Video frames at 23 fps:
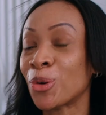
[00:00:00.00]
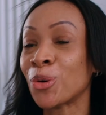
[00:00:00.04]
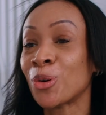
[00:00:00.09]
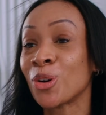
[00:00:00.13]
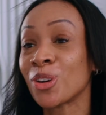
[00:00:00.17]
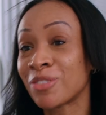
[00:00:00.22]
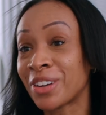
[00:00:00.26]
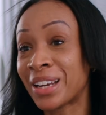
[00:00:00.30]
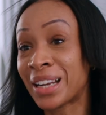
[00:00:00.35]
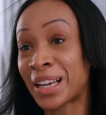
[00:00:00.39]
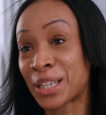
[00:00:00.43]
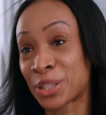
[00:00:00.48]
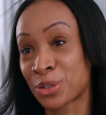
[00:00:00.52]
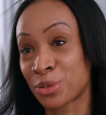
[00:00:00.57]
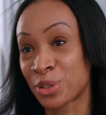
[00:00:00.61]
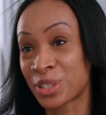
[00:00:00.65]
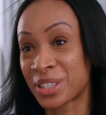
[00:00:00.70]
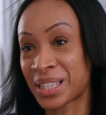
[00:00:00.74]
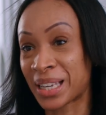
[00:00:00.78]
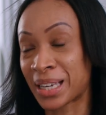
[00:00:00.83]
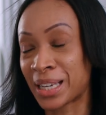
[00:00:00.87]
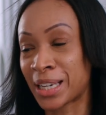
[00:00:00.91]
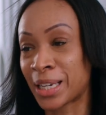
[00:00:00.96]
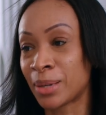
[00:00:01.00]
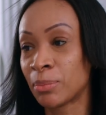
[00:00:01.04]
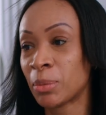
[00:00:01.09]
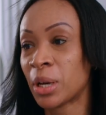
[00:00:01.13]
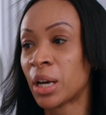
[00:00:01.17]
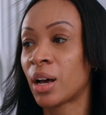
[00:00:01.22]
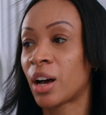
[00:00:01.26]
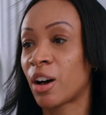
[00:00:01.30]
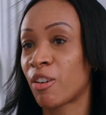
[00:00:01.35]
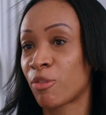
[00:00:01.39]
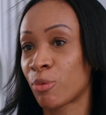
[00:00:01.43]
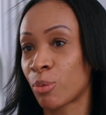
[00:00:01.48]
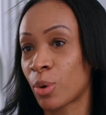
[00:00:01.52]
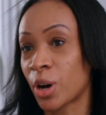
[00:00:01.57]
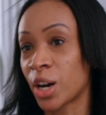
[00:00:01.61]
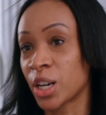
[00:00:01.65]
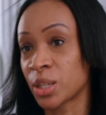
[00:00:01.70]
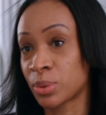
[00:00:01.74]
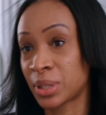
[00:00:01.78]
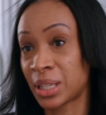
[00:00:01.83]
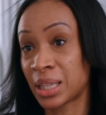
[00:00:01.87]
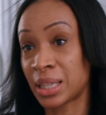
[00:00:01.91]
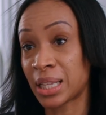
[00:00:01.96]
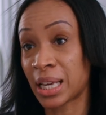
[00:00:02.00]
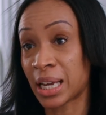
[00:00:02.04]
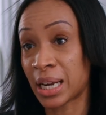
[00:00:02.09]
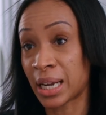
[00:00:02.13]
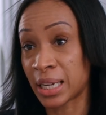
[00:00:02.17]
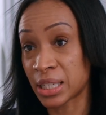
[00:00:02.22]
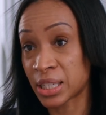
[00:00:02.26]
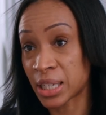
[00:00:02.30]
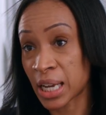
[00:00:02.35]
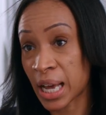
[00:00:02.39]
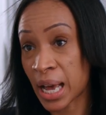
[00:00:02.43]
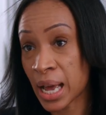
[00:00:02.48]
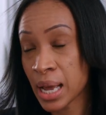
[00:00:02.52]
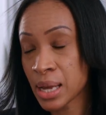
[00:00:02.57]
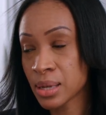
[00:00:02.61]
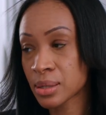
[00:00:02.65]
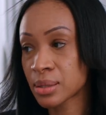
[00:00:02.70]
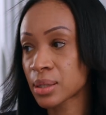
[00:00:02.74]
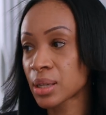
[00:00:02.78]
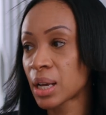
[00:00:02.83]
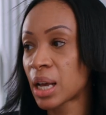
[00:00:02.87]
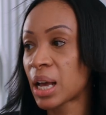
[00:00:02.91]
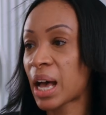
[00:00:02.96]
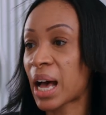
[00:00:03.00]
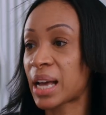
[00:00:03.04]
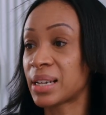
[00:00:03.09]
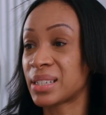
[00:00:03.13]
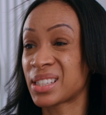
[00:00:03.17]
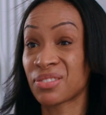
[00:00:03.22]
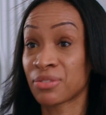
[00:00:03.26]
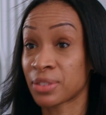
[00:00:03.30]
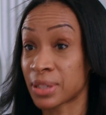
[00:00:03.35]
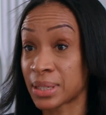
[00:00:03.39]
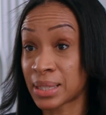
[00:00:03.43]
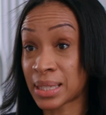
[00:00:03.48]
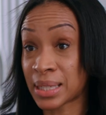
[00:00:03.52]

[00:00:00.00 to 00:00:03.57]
All of our lecturer team have worked within the NHS and different